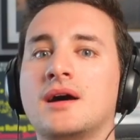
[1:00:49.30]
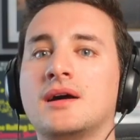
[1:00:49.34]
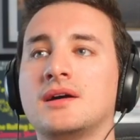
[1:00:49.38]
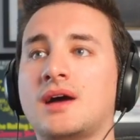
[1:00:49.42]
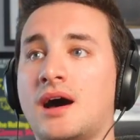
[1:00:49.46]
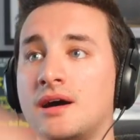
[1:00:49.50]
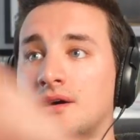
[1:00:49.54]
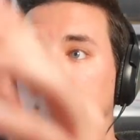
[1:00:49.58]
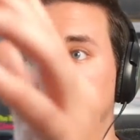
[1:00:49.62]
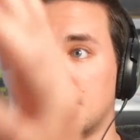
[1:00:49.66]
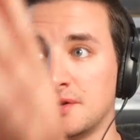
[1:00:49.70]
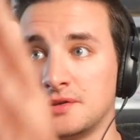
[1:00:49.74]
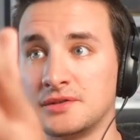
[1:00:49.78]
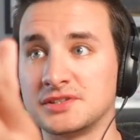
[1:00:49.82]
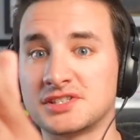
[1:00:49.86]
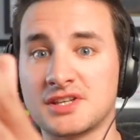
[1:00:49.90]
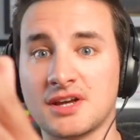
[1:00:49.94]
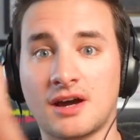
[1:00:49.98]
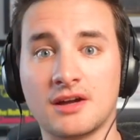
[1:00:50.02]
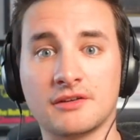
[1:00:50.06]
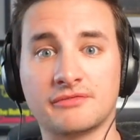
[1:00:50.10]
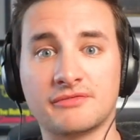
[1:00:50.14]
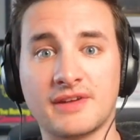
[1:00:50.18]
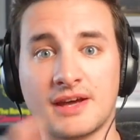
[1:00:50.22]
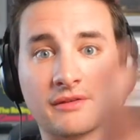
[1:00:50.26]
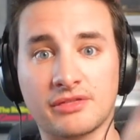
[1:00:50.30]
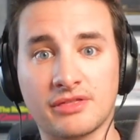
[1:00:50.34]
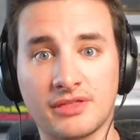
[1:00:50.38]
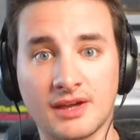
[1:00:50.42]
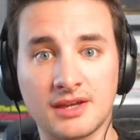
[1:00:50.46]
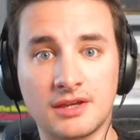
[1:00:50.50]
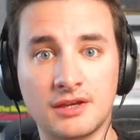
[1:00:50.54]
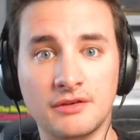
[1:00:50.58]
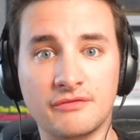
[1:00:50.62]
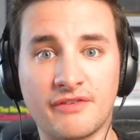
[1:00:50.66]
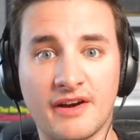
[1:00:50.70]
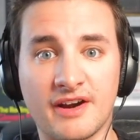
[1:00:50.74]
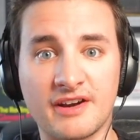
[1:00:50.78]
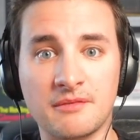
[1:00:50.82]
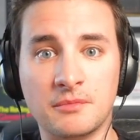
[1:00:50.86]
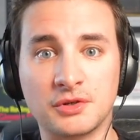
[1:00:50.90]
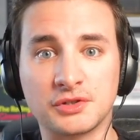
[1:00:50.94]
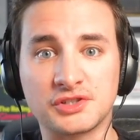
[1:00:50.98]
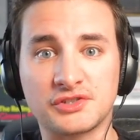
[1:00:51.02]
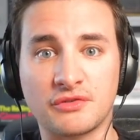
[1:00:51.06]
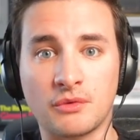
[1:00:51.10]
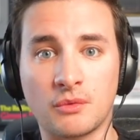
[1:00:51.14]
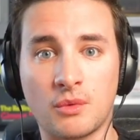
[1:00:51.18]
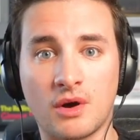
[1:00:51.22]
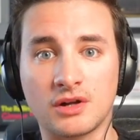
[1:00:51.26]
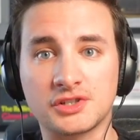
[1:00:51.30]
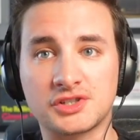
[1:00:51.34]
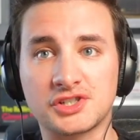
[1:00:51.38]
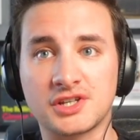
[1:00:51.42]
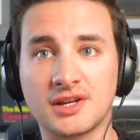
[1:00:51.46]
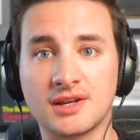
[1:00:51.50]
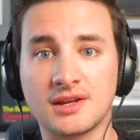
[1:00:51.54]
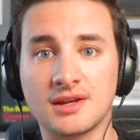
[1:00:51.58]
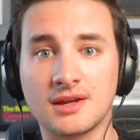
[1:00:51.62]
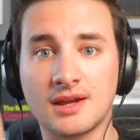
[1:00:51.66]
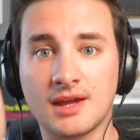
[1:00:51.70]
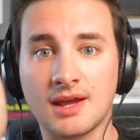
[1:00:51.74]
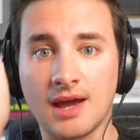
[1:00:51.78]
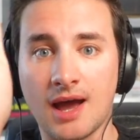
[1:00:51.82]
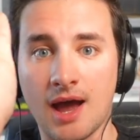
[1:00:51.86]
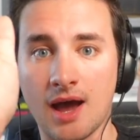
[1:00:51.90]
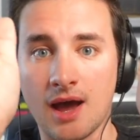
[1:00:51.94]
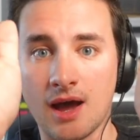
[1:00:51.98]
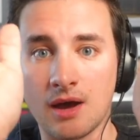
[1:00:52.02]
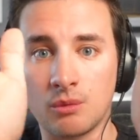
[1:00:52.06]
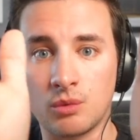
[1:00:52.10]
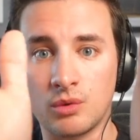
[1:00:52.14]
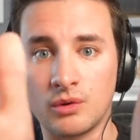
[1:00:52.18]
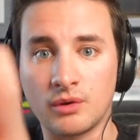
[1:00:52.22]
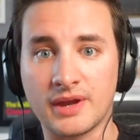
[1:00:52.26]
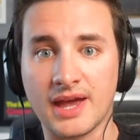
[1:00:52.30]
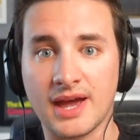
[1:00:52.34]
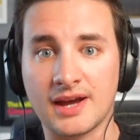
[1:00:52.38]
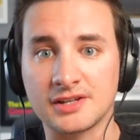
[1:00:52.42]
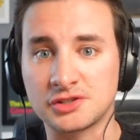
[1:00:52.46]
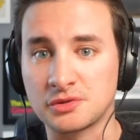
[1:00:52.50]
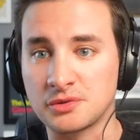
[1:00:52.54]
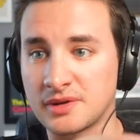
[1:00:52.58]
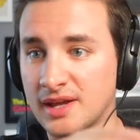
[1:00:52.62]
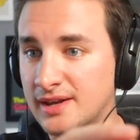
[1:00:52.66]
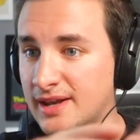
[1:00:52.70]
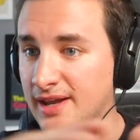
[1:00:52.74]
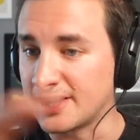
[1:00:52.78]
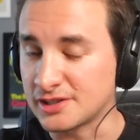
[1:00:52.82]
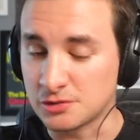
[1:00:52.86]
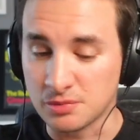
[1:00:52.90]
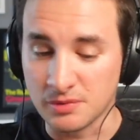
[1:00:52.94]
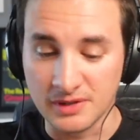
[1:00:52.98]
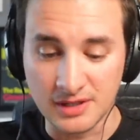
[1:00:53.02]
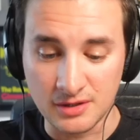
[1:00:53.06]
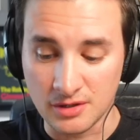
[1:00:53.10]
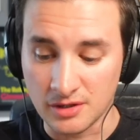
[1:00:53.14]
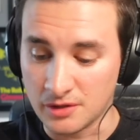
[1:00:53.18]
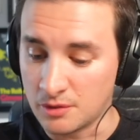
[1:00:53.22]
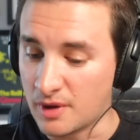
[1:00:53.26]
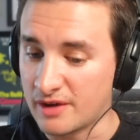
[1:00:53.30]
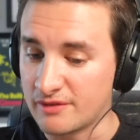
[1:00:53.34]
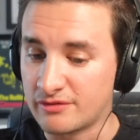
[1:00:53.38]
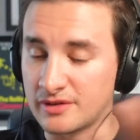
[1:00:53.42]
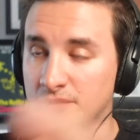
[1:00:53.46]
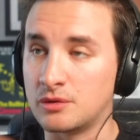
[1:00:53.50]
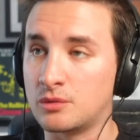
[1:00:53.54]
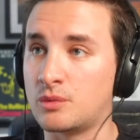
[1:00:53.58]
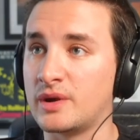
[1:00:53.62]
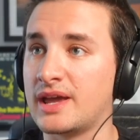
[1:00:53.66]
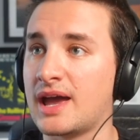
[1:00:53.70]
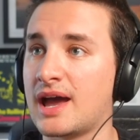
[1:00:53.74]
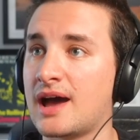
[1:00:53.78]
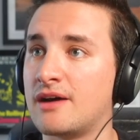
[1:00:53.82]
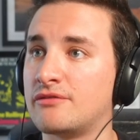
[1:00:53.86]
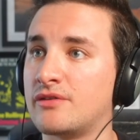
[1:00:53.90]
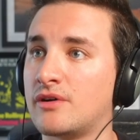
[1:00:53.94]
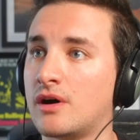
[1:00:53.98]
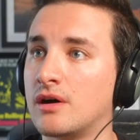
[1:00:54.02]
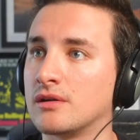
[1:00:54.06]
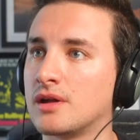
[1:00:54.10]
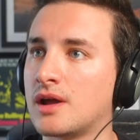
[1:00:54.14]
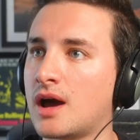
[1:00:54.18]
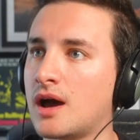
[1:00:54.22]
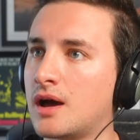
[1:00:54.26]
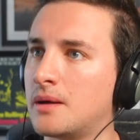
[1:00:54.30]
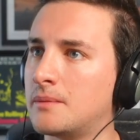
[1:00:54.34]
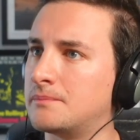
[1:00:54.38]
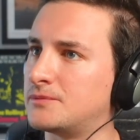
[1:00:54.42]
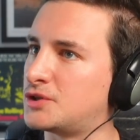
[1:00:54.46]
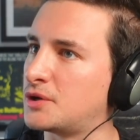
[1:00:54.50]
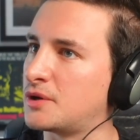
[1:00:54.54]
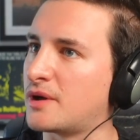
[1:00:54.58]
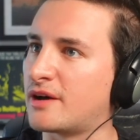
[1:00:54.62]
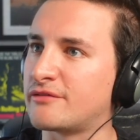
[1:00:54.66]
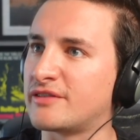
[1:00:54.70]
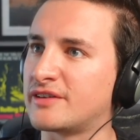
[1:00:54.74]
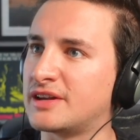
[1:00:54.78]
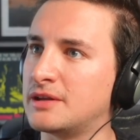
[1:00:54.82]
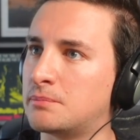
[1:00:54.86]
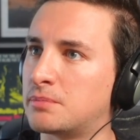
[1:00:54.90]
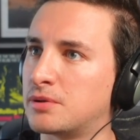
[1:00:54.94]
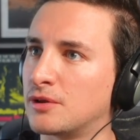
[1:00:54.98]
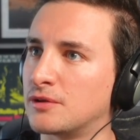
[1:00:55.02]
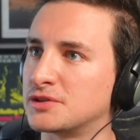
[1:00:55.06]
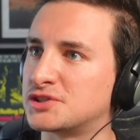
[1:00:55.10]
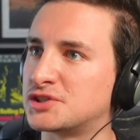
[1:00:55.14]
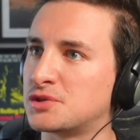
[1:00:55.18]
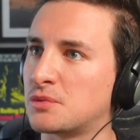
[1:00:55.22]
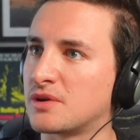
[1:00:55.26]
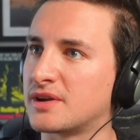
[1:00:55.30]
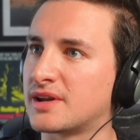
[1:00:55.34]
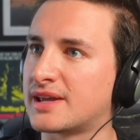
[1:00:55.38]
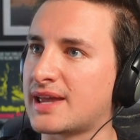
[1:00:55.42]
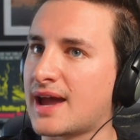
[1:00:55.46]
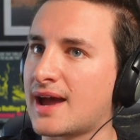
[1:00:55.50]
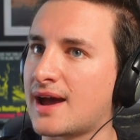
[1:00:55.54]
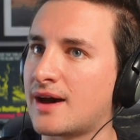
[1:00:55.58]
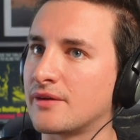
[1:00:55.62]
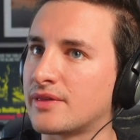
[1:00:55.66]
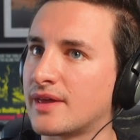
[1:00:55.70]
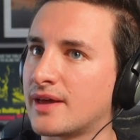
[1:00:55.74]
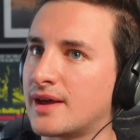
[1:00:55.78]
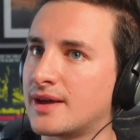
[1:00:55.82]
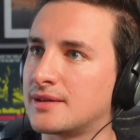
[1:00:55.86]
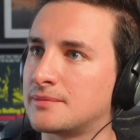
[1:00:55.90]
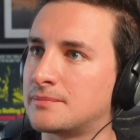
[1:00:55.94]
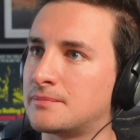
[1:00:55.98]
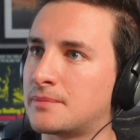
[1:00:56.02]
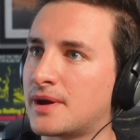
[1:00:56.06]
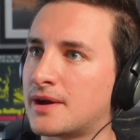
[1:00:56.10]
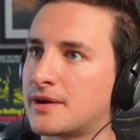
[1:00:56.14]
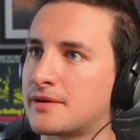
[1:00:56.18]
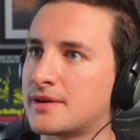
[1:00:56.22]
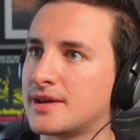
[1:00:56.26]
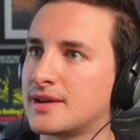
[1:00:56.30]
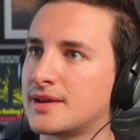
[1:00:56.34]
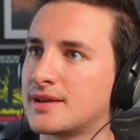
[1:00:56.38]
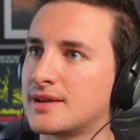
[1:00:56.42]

I'll do the sign off now. Thank you very much for watching. Uh, we'll catch you again next week, whoever we have on. Um, do you have any plugs you want to get out there, Barry?